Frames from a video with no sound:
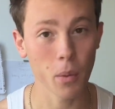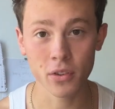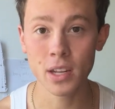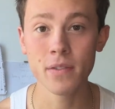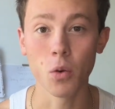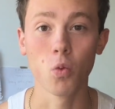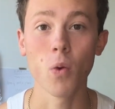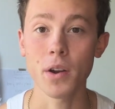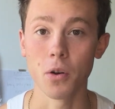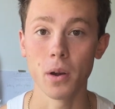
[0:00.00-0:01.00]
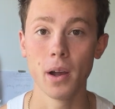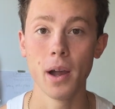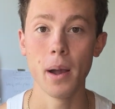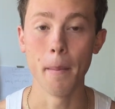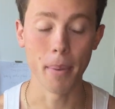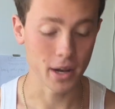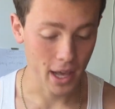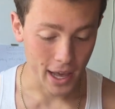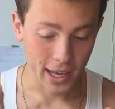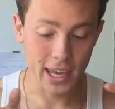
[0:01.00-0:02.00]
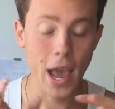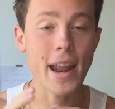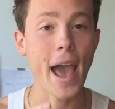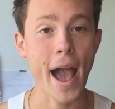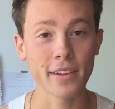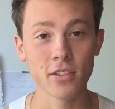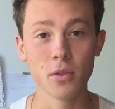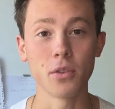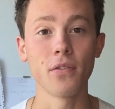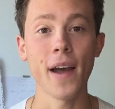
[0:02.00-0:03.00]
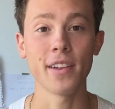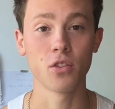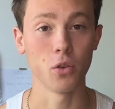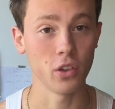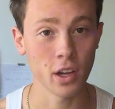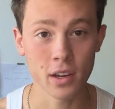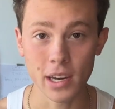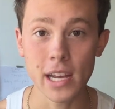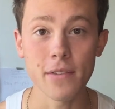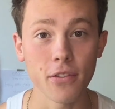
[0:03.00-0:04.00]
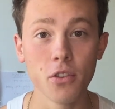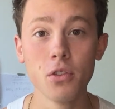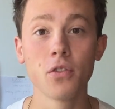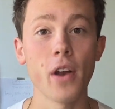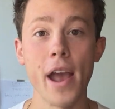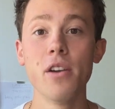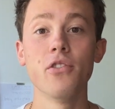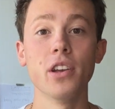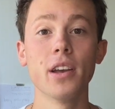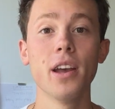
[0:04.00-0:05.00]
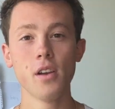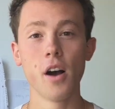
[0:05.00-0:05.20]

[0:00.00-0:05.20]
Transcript: He wasn't even a runner, but he had access to his fat stores. He didn't need food for energy.